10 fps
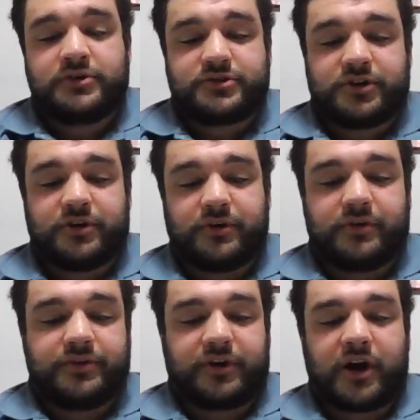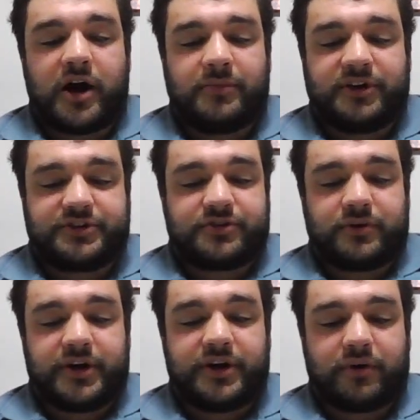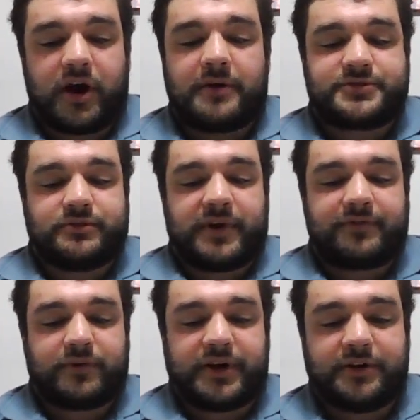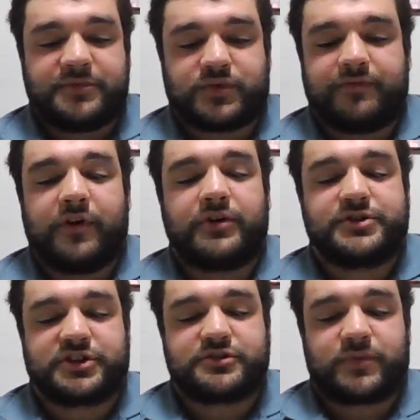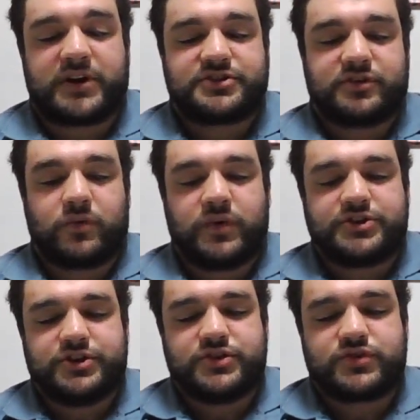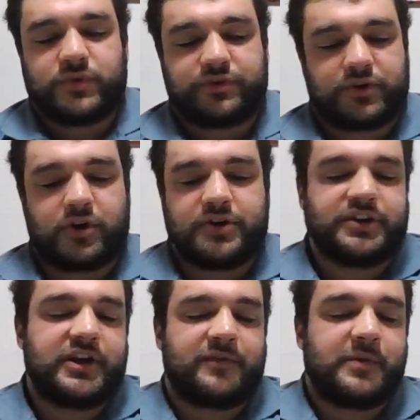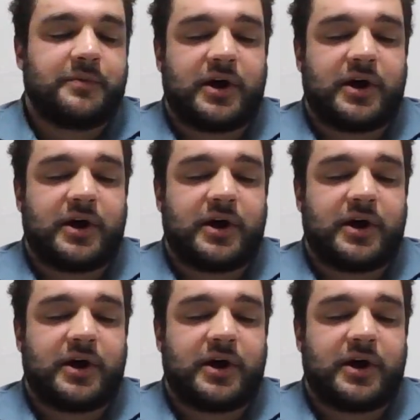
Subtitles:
So there are obligatory or optional referendums where voters express their wishes with regard to government